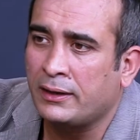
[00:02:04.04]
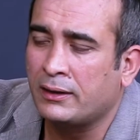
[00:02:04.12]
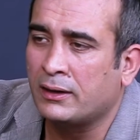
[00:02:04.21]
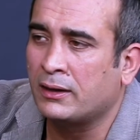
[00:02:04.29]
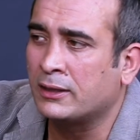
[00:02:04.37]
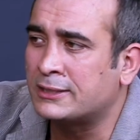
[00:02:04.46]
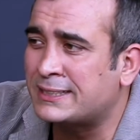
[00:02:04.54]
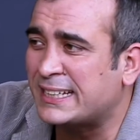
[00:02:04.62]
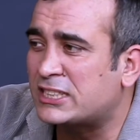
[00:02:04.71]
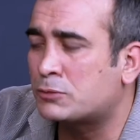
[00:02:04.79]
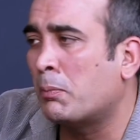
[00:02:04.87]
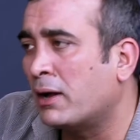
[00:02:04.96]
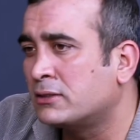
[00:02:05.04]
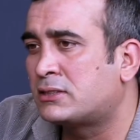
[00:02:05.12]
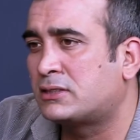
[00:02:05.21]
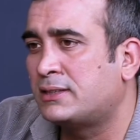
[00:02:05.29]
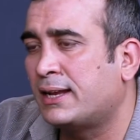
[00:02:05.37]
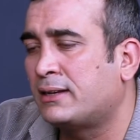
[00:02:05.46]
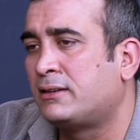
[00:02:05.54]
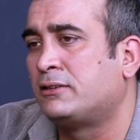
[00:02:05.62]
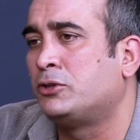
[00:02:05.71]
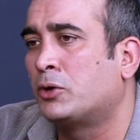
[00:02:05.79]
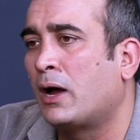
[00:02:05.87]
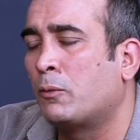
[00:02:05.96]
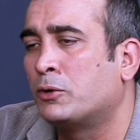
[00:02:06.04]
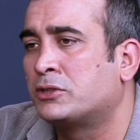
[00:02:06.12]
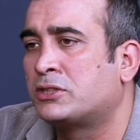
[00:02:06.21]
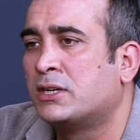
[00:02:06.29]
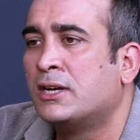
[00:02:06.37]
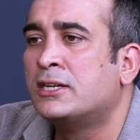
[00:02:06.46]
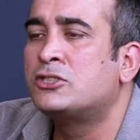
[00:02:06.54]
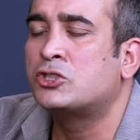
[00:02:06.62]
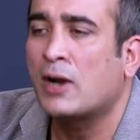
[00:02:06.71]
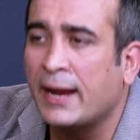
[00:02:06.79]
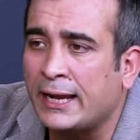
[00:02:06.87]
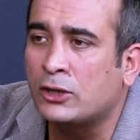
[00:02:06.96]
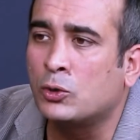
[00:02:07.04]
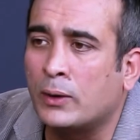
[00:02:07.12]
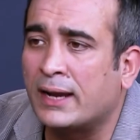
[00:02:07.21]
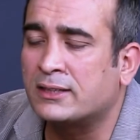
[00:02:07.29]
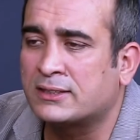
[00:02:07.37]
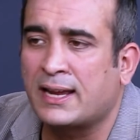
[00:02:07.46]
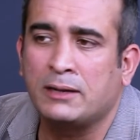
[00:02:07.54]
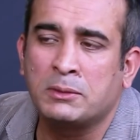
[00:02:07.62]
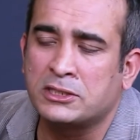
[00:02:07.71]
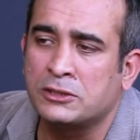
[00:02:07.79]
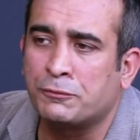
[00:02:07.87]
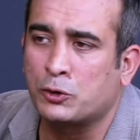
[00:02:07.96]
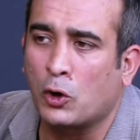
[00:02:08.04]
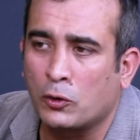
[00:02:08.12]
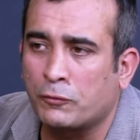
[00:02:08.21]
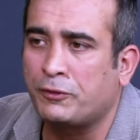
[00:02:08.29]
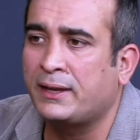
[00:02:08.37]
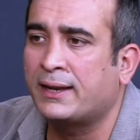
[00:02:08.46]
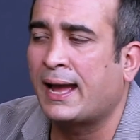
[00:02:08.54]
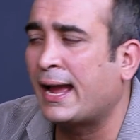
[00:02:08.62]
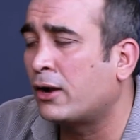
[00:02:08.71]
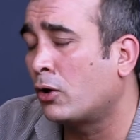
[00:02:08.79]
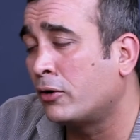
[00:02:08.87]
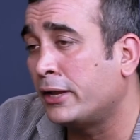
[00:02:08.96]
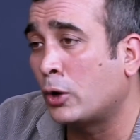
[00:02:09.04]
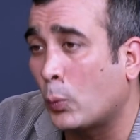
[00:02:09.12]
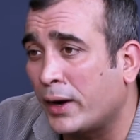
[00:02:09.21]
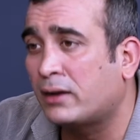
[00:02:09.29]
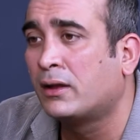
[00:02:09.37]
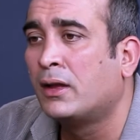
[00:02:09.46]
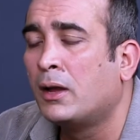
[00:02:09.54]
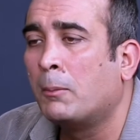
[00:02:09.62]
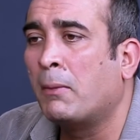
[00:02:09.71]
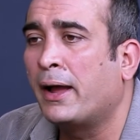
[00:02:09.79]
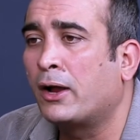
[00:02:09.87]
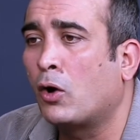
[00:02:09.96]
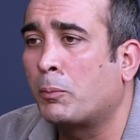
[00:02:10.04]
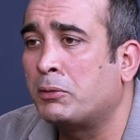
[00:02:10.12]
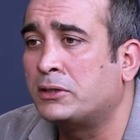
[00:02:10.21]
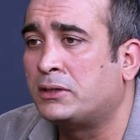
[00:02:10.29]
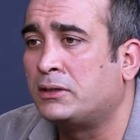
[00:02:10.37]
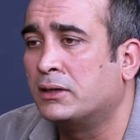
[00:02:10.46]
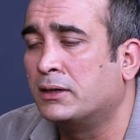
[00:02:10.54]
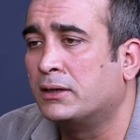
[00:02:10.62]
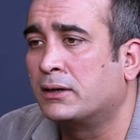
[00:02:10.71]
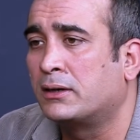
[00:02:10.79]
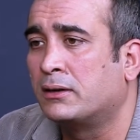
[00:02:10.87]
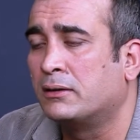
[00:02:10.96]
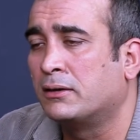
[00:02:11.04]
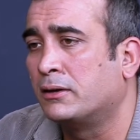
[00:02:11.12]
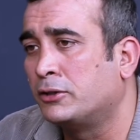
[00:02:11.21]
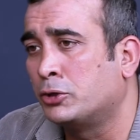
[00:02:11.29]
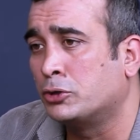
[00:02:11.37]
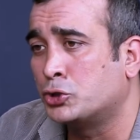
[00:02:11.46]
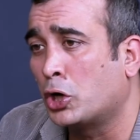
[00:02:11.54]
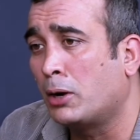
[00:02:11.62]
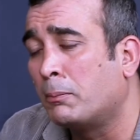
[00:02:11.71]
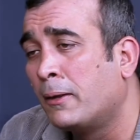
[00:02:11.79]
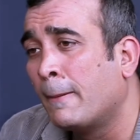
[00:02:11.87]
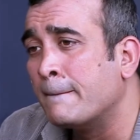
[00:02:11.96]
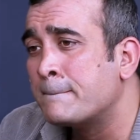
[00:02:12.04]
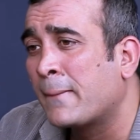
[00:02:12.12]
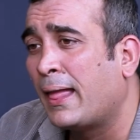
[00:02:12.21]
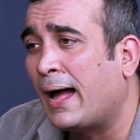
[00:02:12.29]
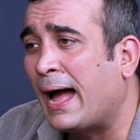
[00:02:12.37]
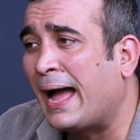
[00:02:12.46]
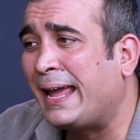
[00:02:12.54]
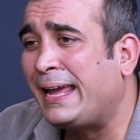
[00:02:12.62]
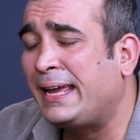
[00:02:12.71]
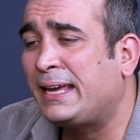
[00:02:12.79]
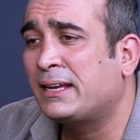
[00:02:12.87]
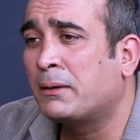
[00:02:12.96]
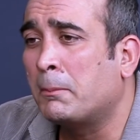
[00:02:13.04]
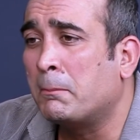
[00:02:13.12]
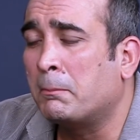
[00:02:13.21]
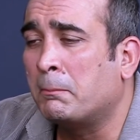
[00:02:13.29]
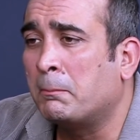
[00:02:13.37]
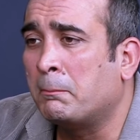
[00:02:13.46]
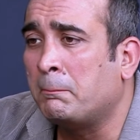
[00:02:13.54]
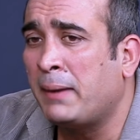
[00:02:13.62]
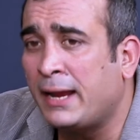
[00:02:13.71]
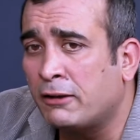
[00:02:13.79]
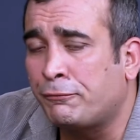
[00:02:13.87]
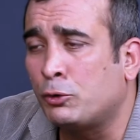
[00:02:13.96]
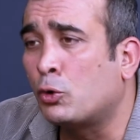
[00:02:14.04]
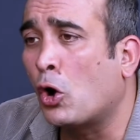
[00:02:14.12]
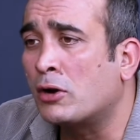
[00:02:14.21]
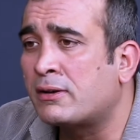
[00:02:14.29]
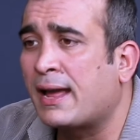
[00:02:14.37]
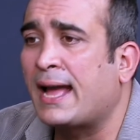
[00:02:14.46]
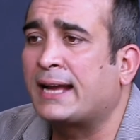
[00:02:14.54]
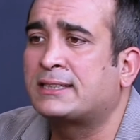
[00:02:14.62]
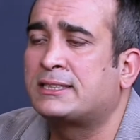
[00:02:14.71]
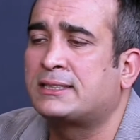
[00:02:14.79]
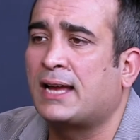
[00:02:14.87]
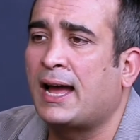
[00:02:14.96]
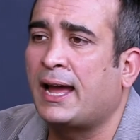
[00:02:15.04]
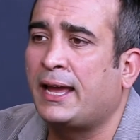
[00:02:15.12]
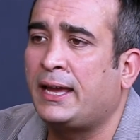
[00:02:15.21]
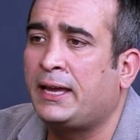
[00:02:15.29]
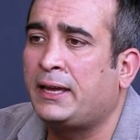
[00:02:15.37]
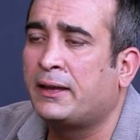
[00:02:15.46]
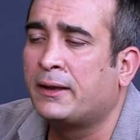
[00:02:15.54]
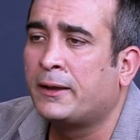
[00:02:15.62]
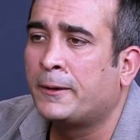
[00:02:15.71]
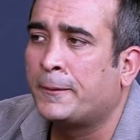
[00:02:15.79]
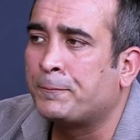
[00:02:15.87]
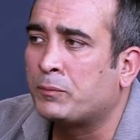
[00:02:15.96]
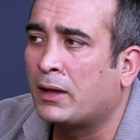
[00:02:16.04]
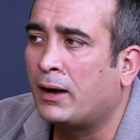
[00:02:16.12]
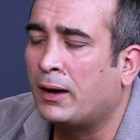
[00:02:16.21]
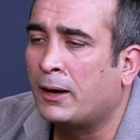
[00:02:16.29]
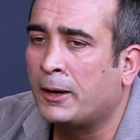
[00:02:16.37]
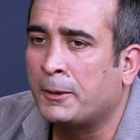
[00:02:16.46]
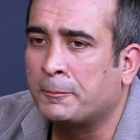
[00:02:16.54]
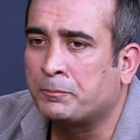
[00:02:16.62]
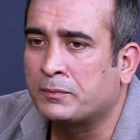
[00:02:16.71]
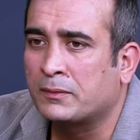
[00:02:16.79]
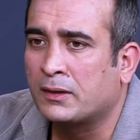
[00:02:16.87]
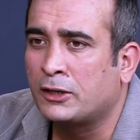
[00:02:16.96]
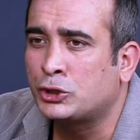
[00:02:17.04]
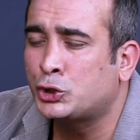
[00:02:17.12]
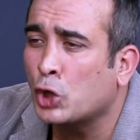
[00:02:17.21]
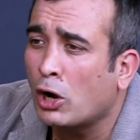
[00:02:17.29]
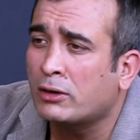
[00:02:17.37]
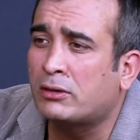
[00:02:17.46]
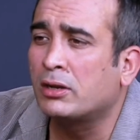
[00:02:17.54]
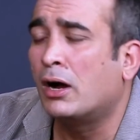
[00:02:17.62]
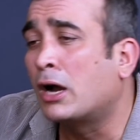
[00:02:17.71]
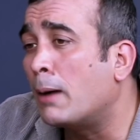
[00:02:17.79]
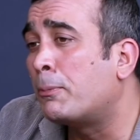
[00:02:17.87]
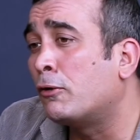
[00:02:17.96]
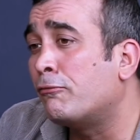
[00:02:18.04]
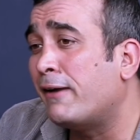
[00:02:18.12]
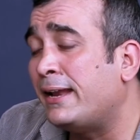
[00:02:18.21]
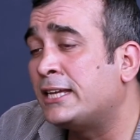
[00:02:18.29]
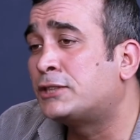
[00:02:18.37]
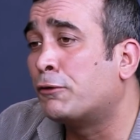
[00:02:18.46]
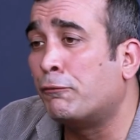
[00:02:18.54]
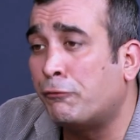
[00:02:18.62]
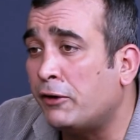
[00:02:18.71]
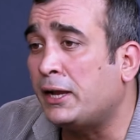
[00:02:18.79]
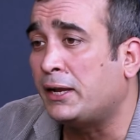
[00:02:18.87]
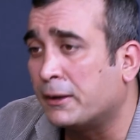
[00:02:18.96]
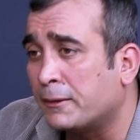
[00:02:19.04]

uh, six months that, you know, I was trying to get assignments in photography, and I had already quit my corporate, uh, you know, job. I made a few contacts. I uh, shot a couple of weddings for free,